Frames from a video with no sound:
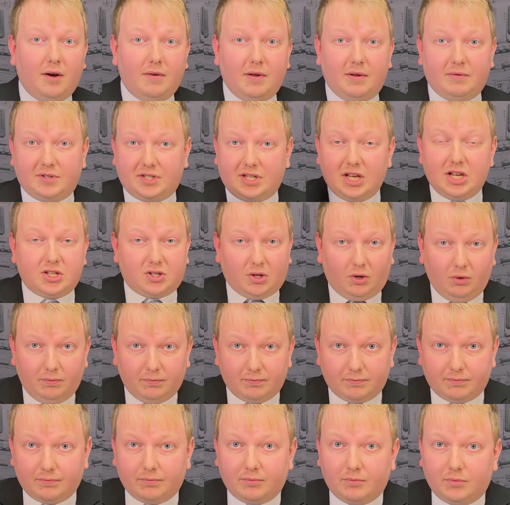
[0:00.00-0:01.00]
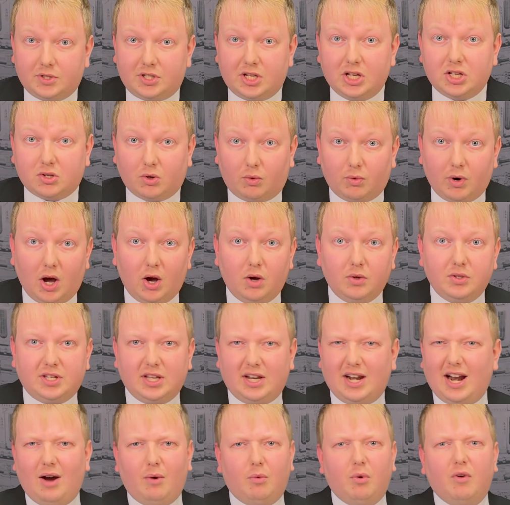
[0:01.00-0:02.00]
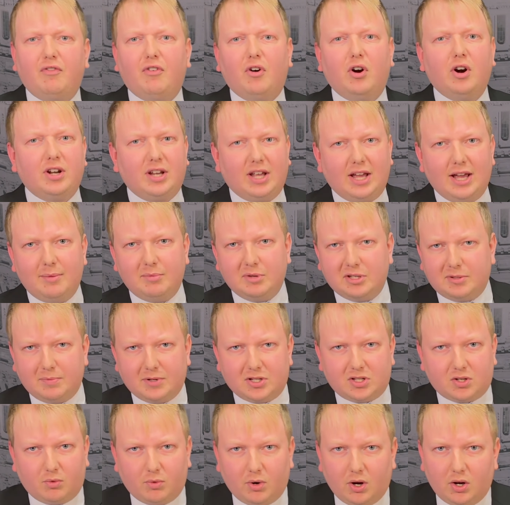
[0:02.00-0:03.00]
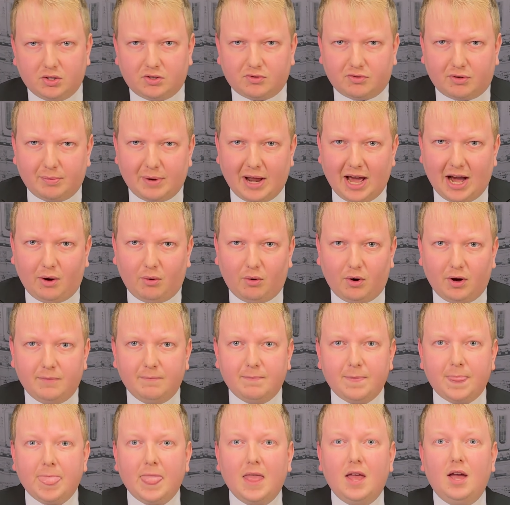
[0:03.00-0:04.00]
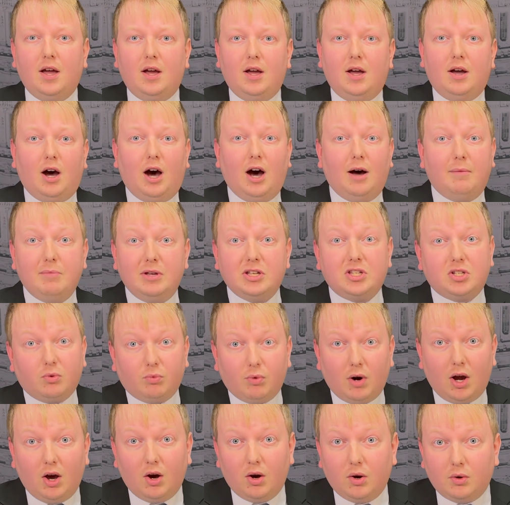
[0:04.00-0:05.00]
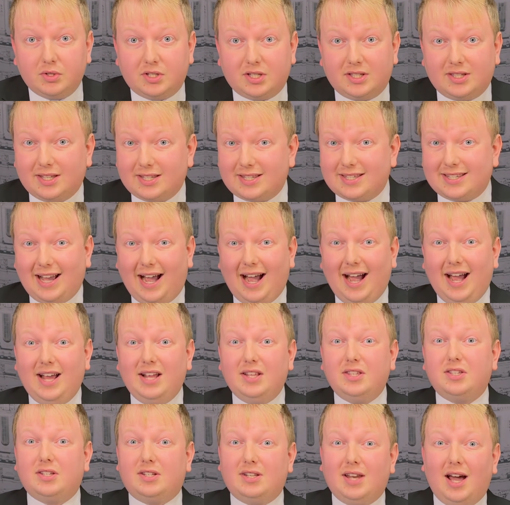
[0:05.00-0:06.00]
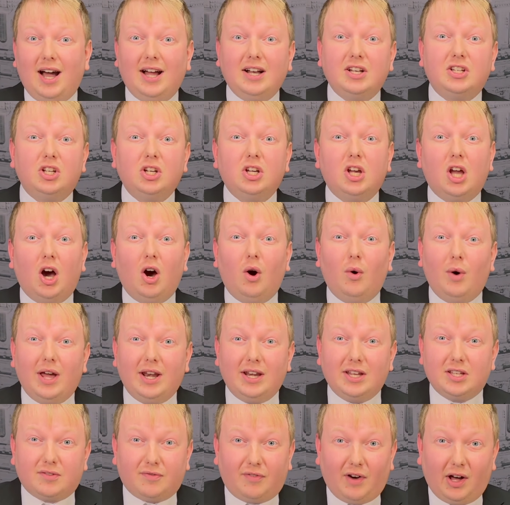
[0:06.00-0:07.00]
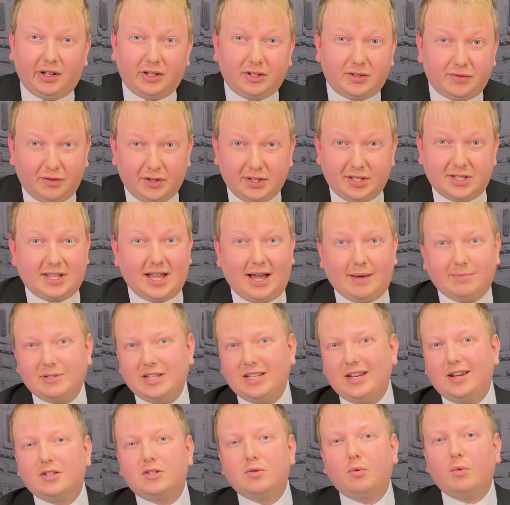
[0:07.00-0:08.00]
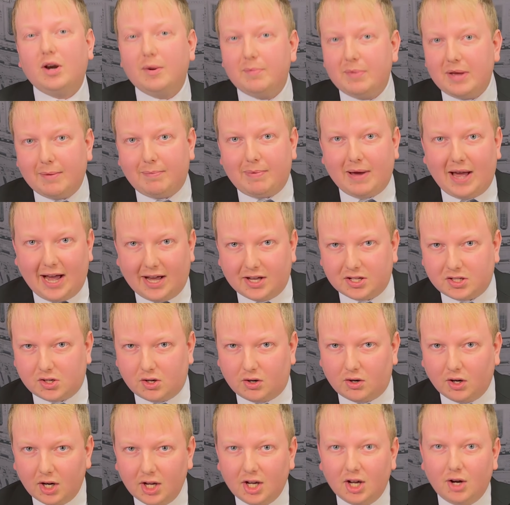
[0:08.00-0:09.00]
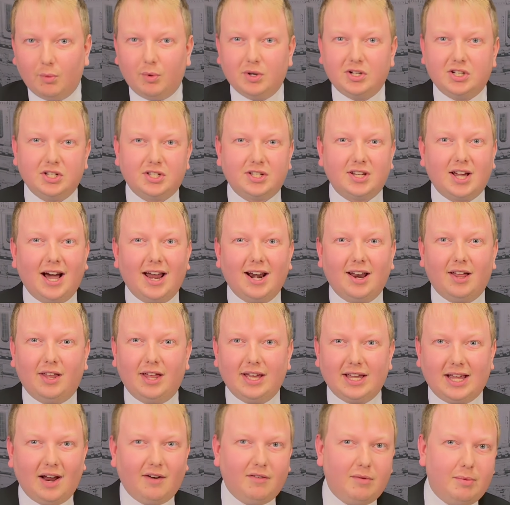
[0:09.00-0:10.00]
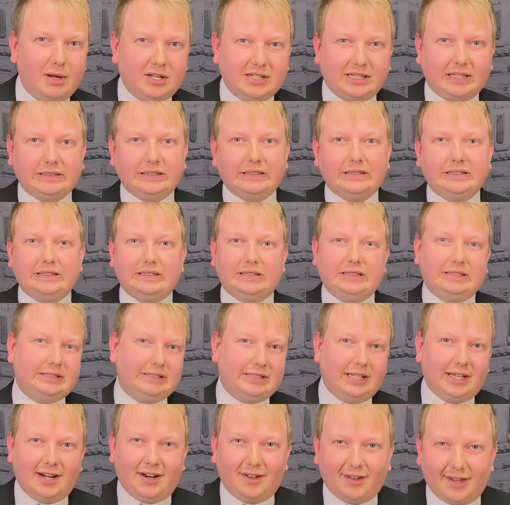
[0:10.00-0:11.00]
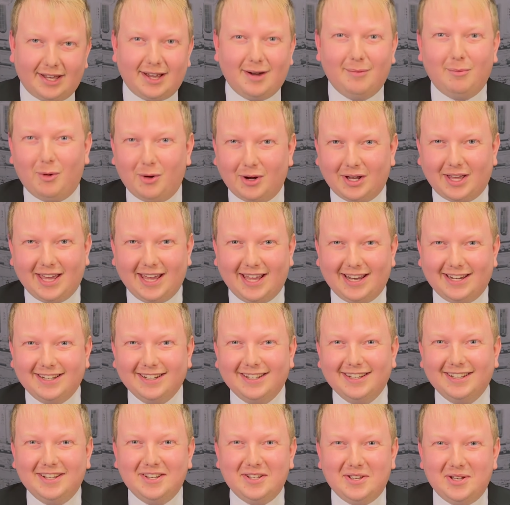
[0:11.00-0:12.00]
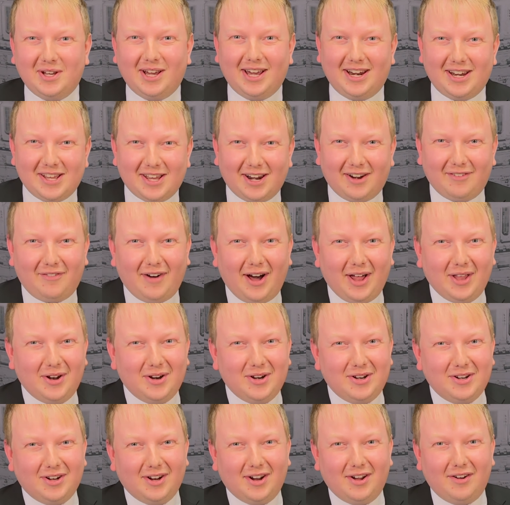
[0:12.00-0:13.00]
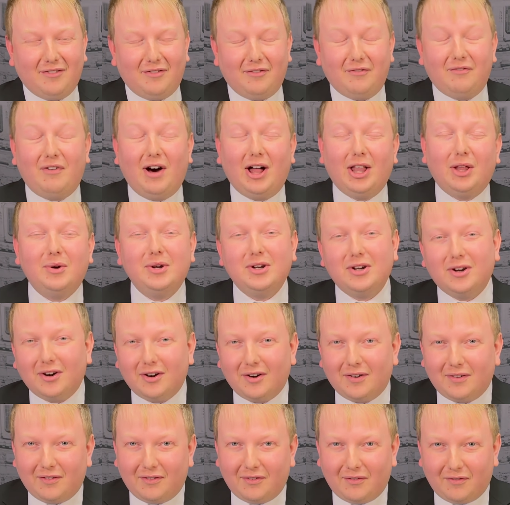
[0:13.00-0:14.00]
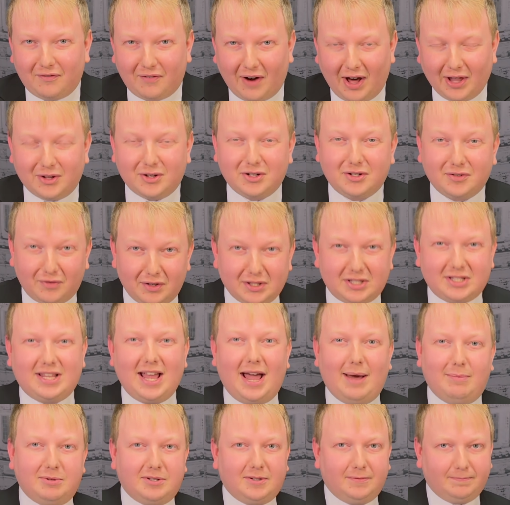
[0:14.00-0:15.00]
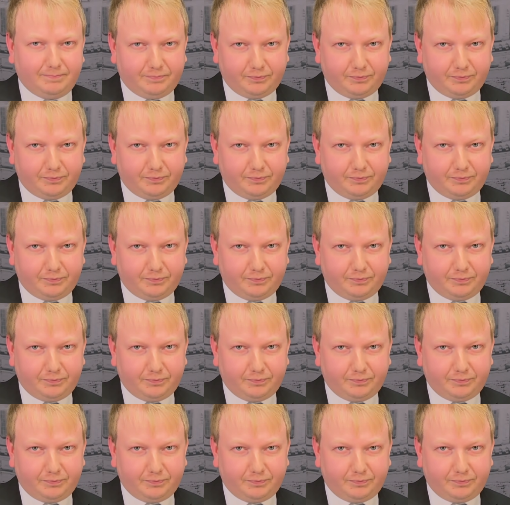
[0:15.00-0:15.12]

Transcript: Cecil Rhodes, and I'll refer to him as Mr. Rhodes from now on. Mr. Rhodes decides not to go in his father's footsteps. He doesn't want to be a pastor, which is kind of like everybody's like, oh, like, come on, kid, you got to follow in your father's footsteps.